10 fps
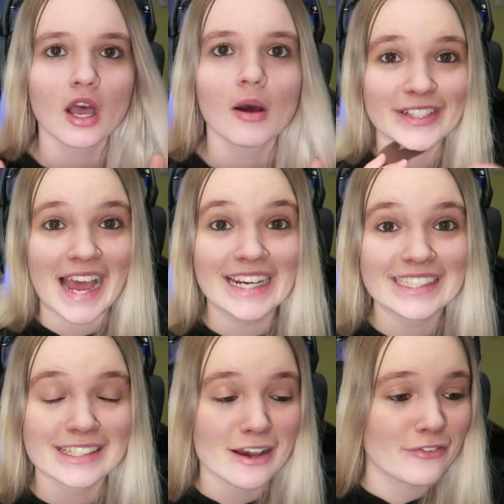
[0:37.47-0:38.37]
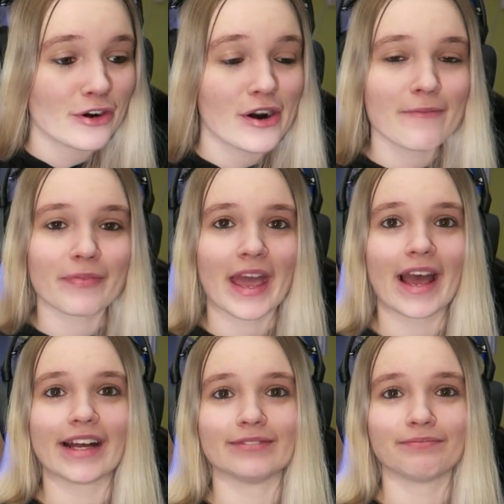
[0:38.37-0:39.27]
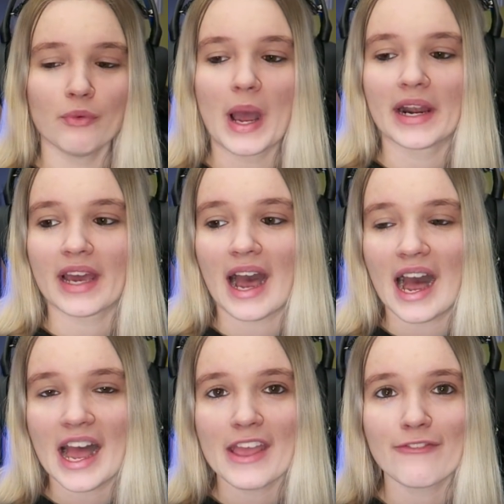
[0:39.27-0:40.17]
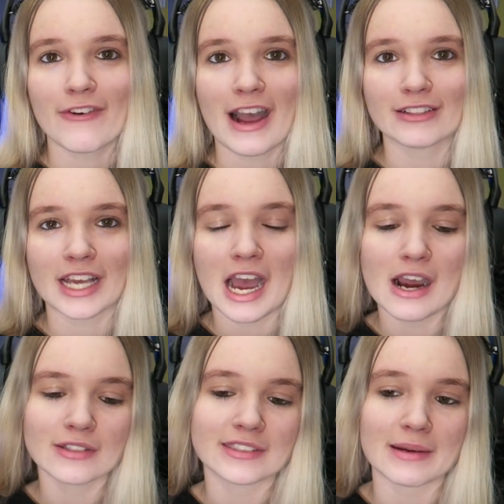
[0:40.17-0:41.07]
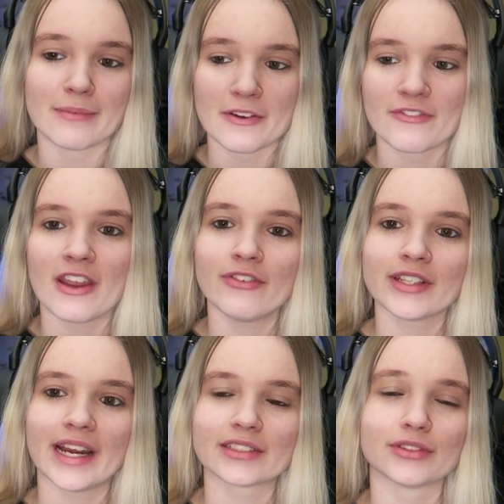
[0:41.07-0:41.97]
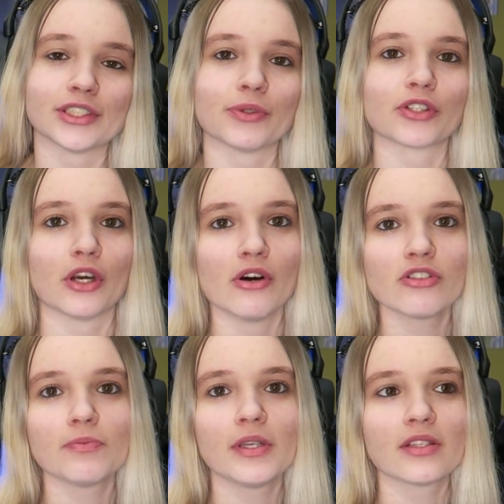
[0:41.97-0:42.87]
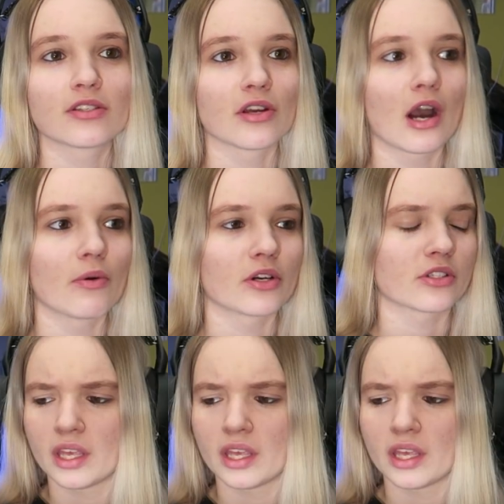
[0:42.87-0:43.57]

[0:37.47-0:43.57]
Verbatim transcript: But I just love her, and when I found out that my favorite actress was going to be in Star Wars,